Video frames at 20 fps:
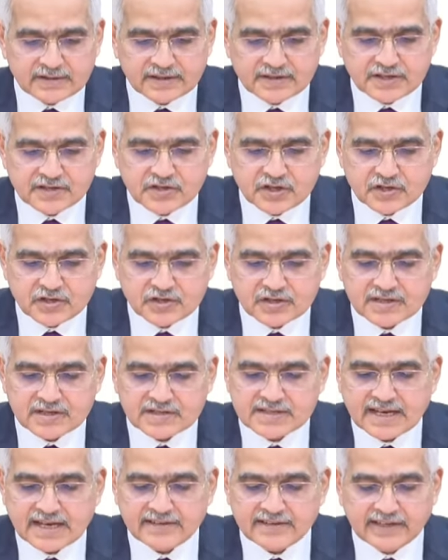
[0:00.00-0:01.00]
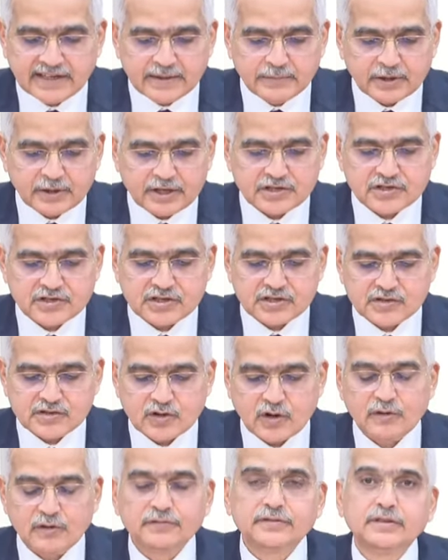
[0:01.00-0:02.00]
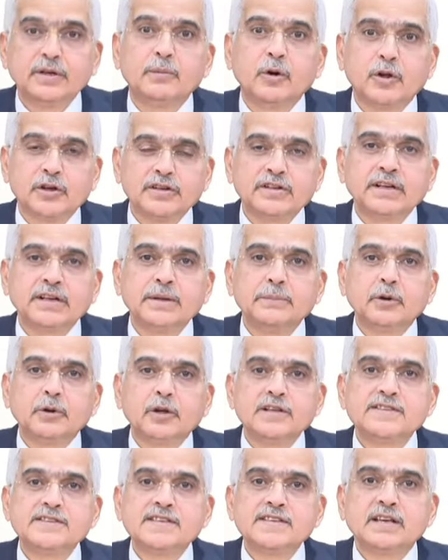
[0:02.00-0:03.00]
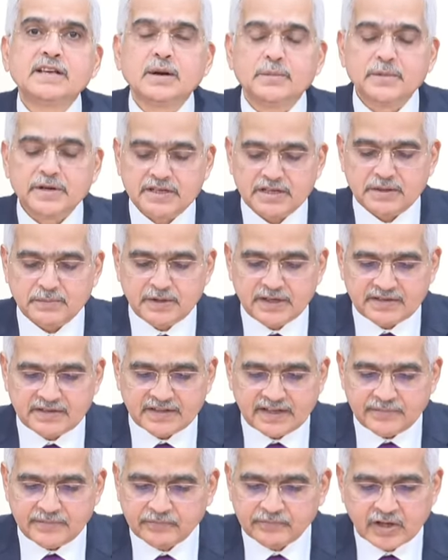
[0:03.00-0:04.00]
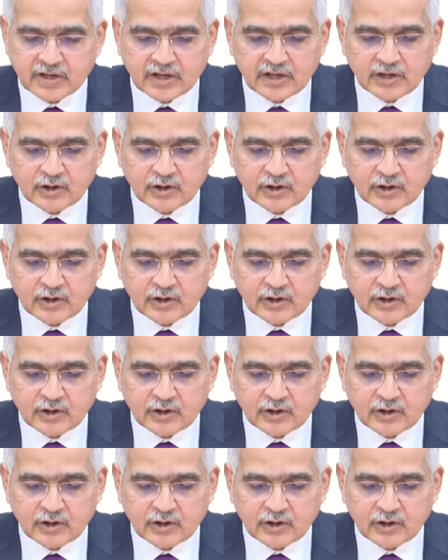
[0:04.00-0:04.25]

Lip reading: the decisions and deliberations of the Monetary Policy Committee meeting,